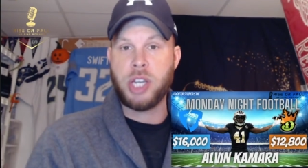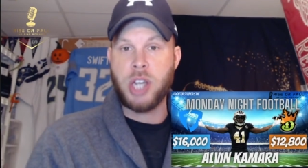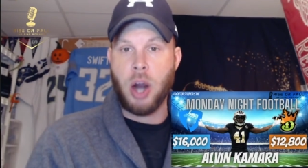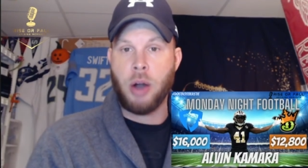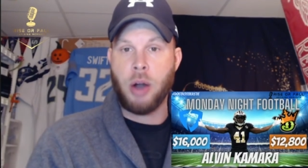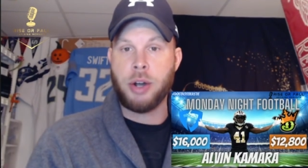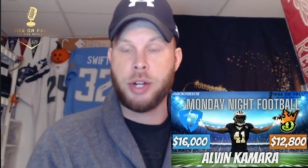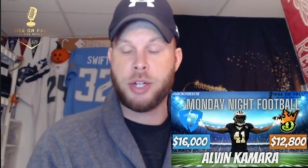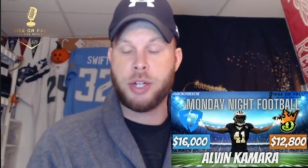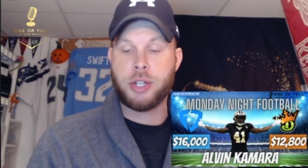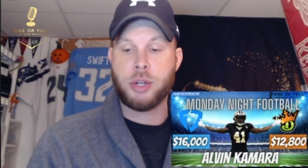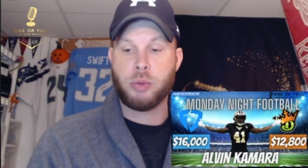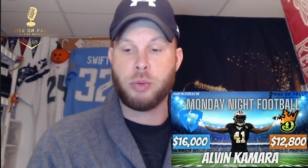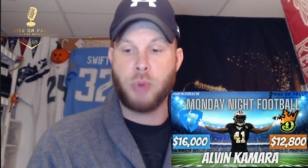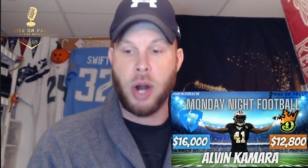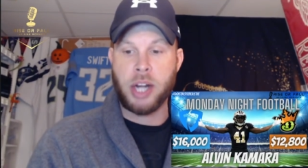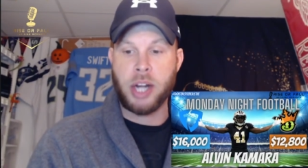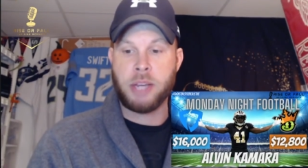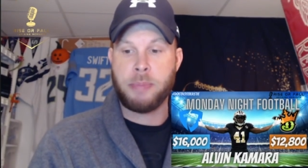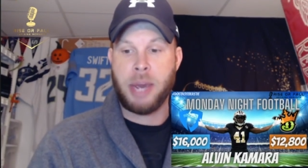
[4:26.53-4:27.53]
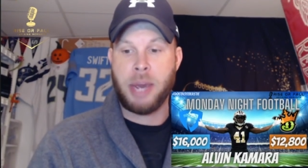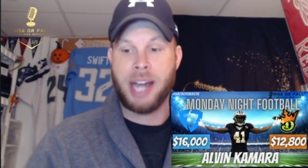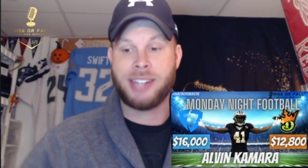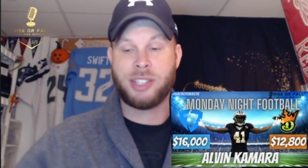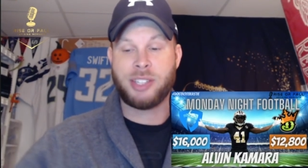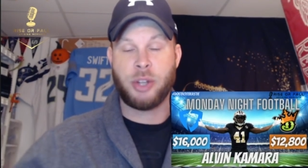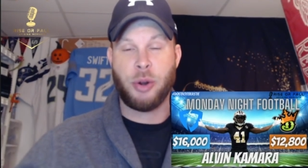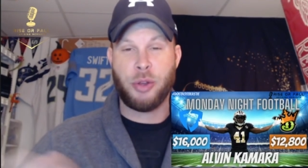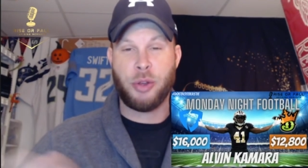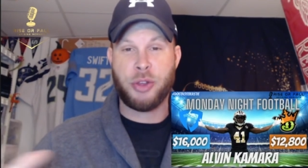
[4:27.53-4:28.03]
yardage to running backs.
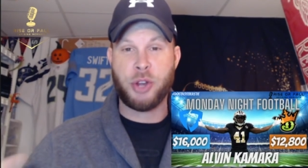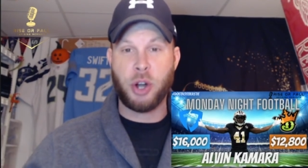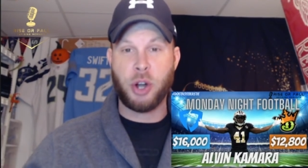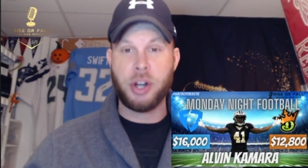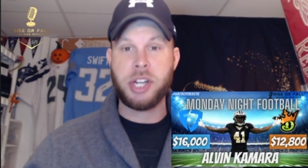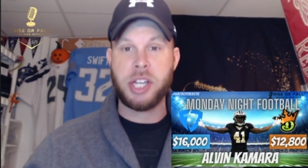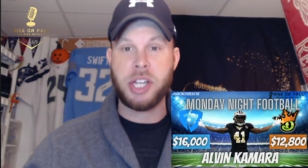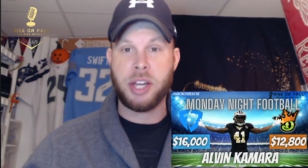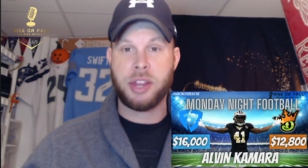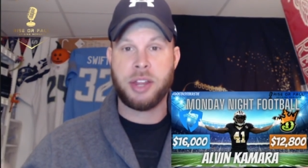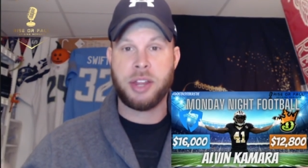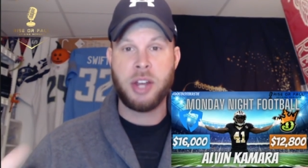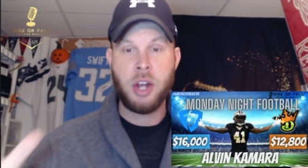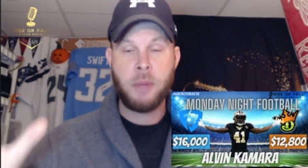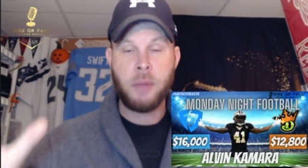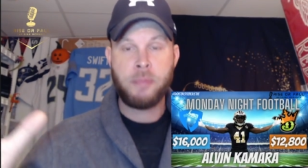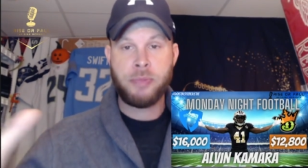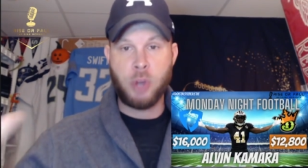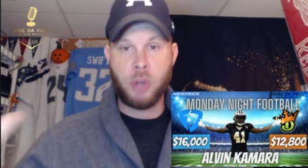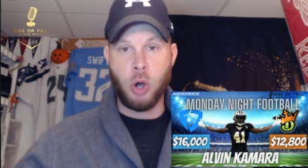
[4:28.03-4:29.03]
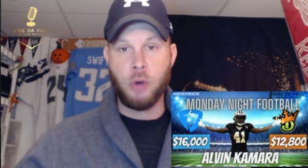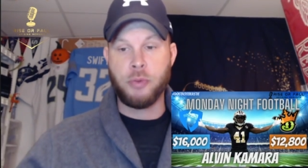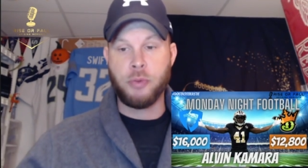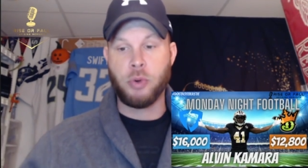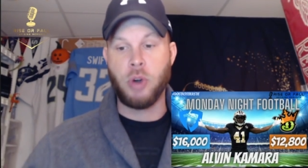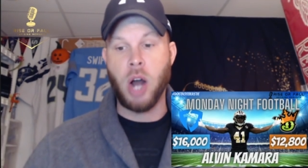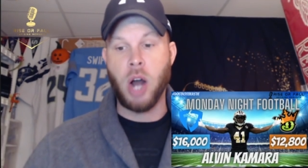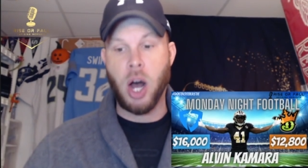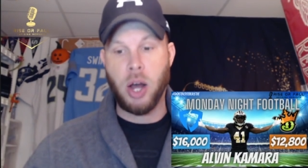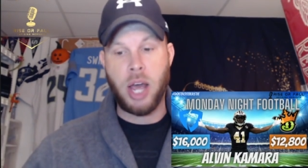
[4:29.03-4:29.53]
They're thirtieth.
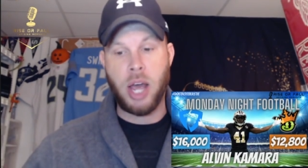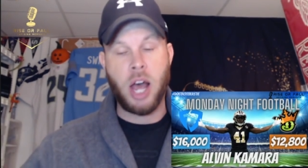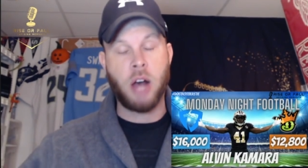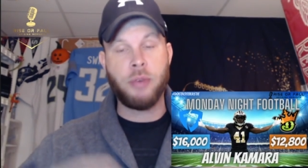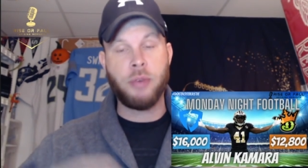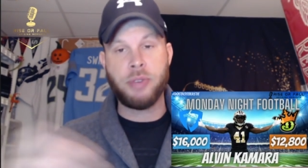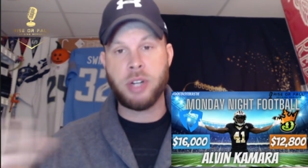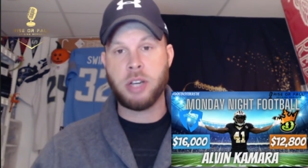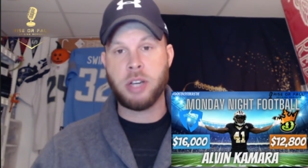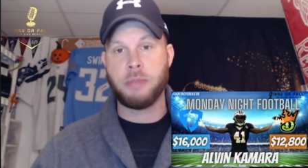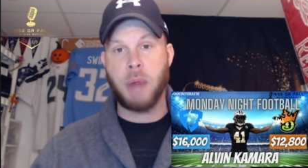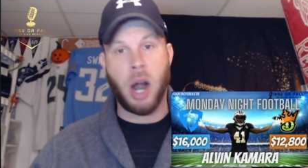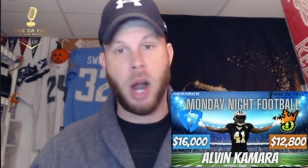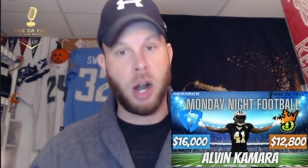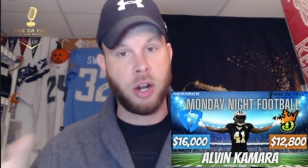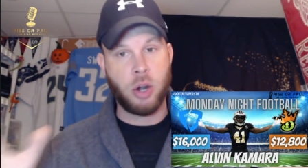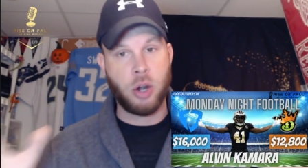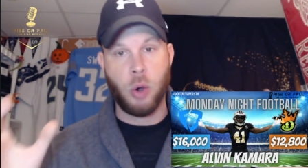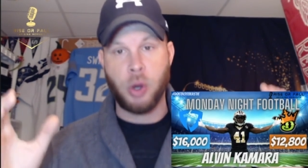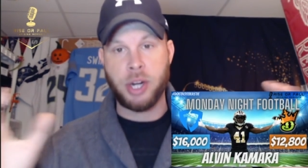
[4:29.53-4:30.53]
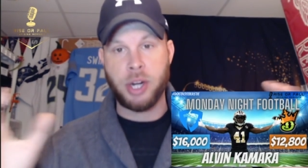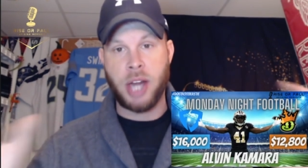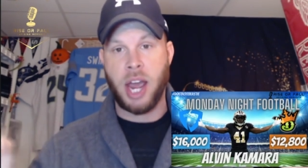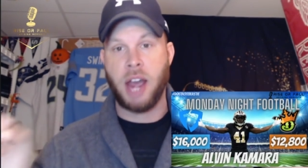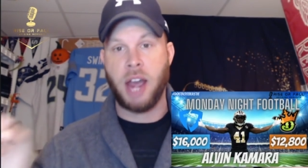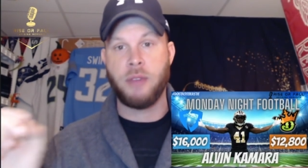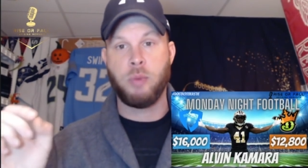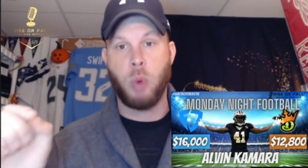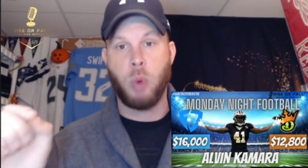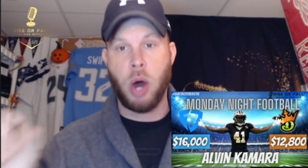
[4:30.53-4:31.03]
Overall, Alvin Kamara going to
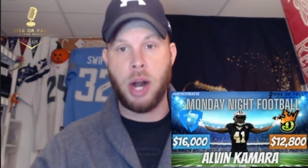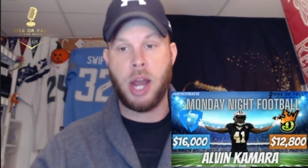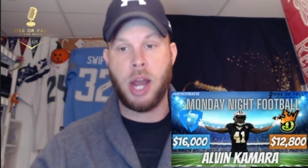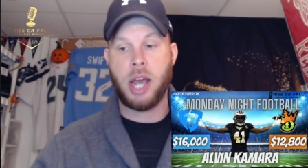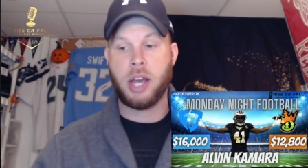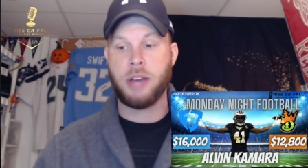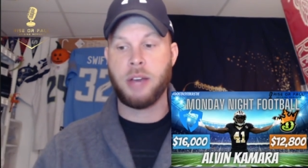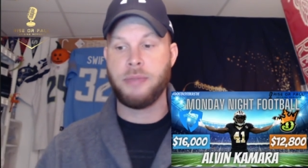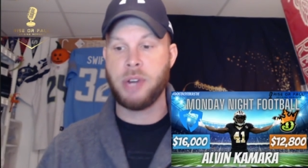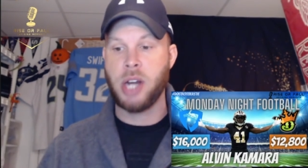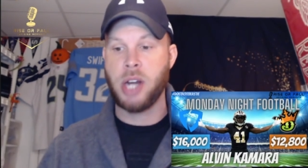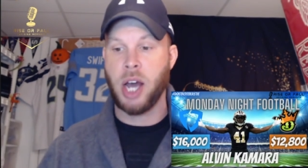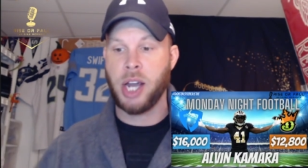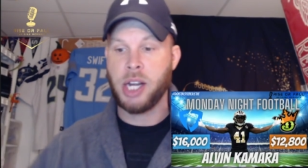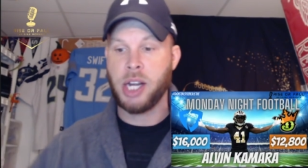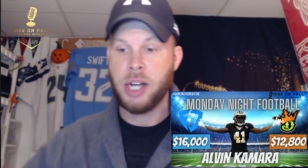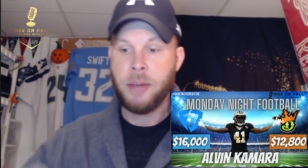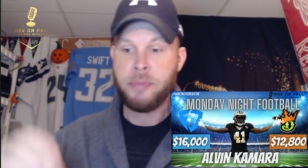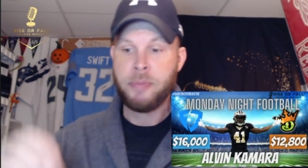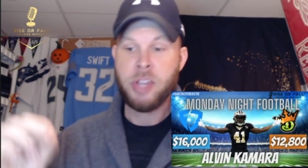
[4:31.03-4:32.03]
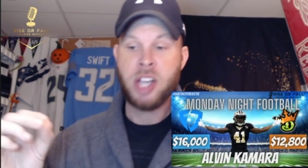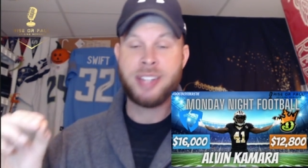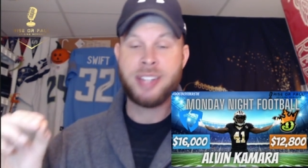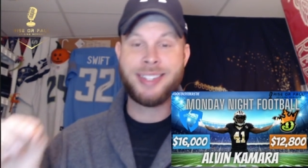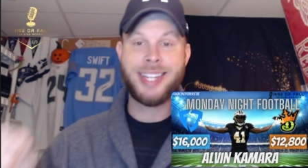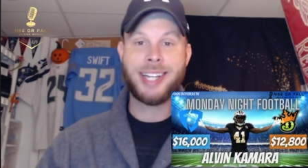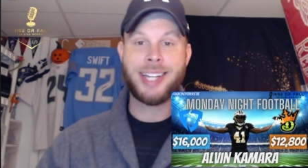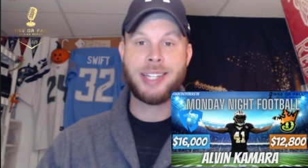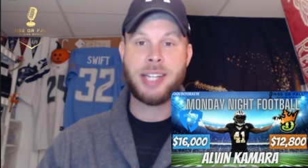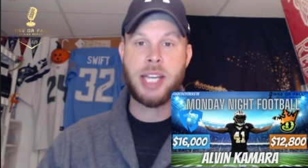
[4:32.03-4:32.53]
have one heck of a night.
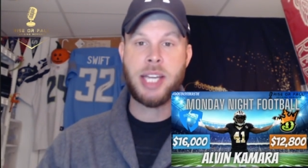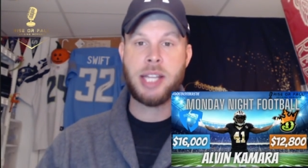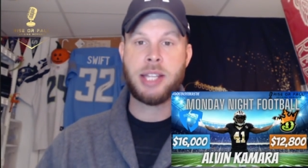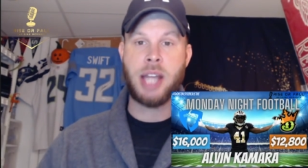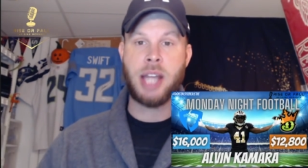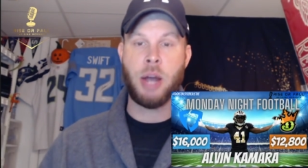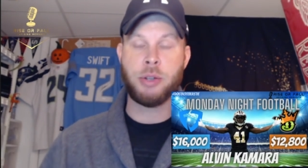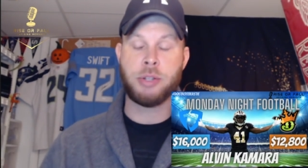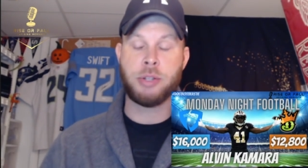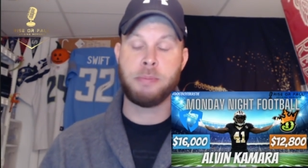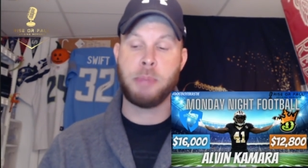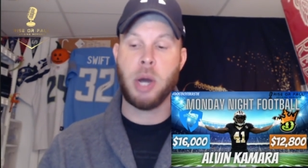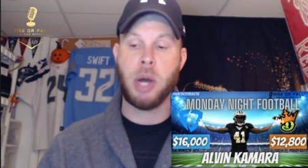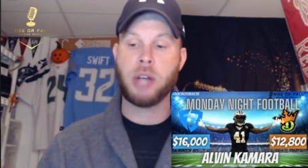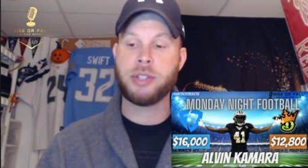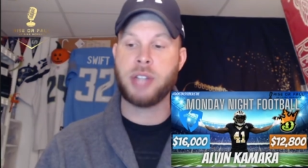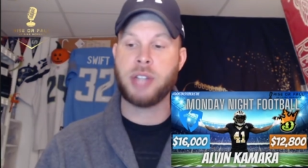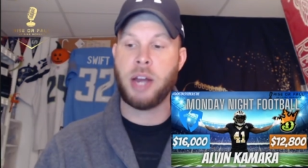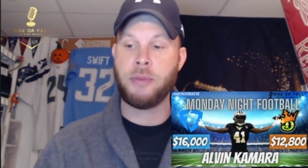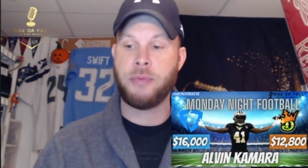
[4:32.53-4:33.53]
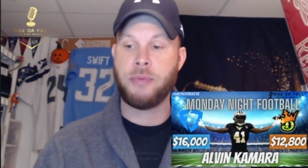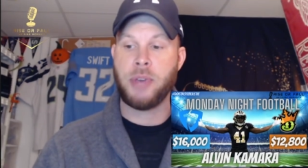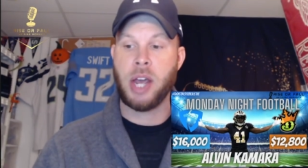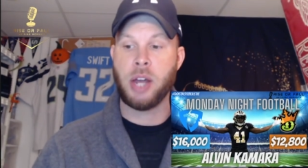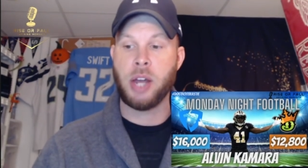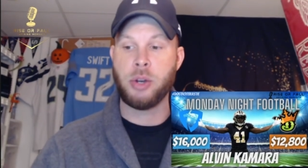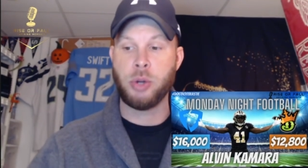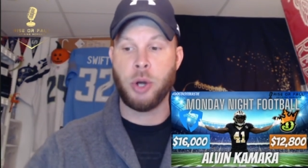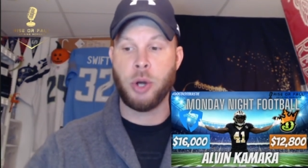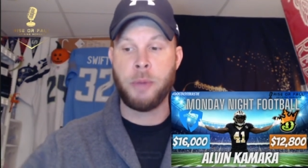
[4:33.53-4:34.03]
sixteen thousand bucks on
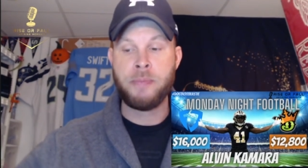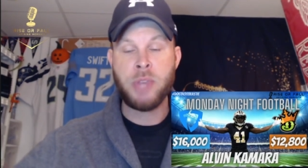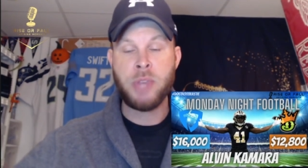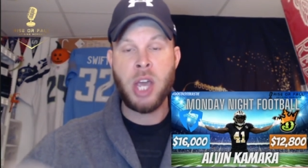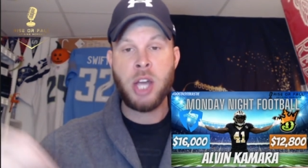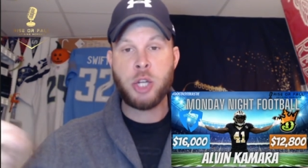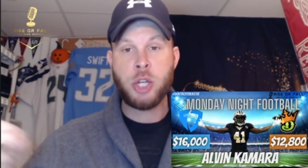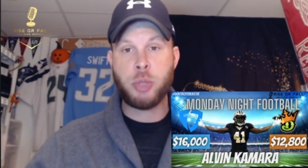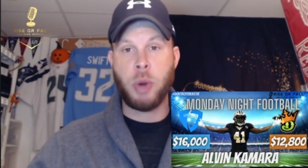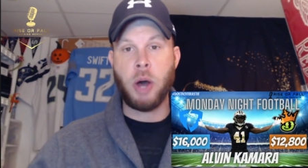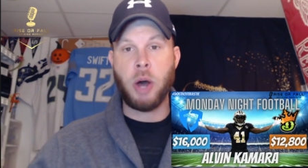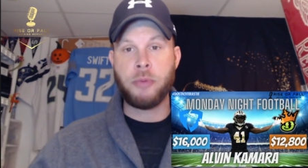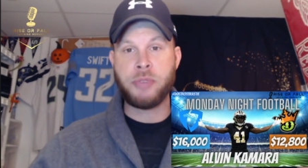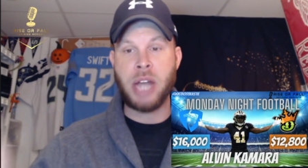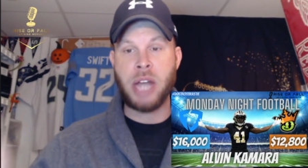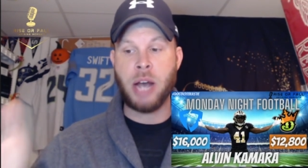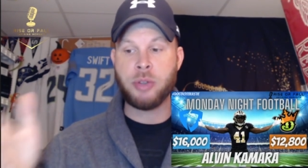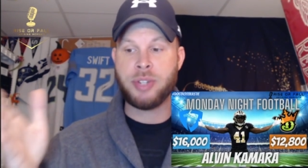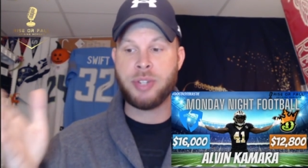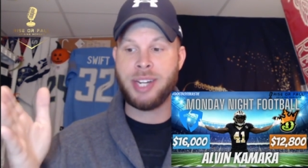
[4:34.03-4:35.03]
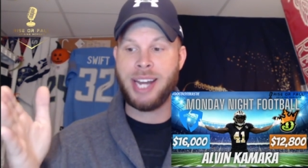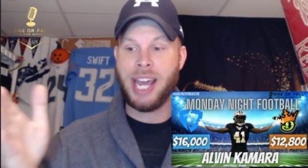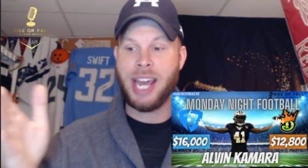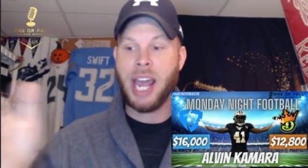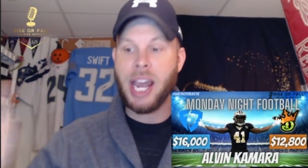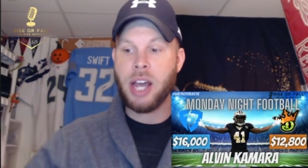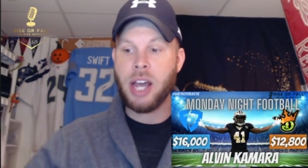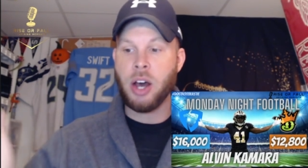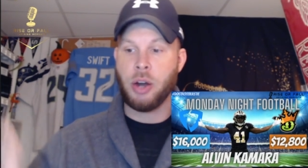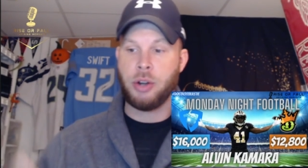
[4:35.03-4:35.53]
FanDuel, twelve thousand
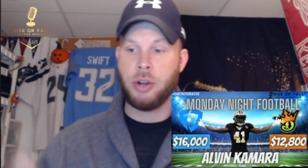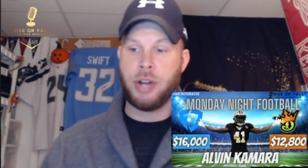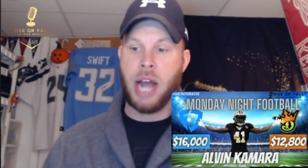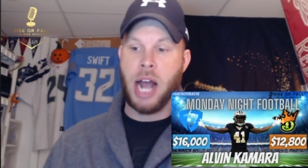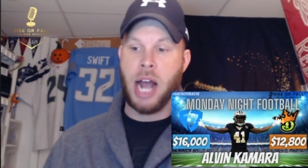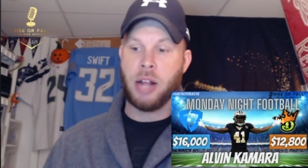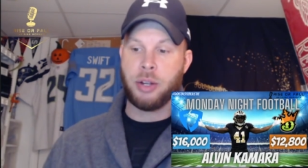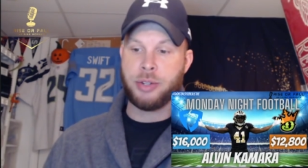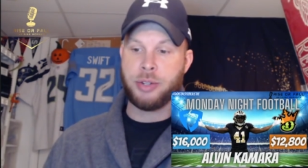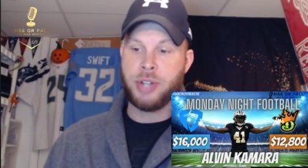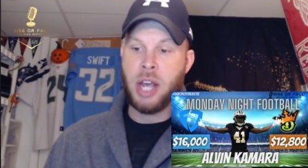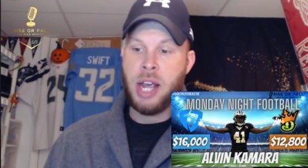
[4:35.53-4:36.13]
eight hundred dollars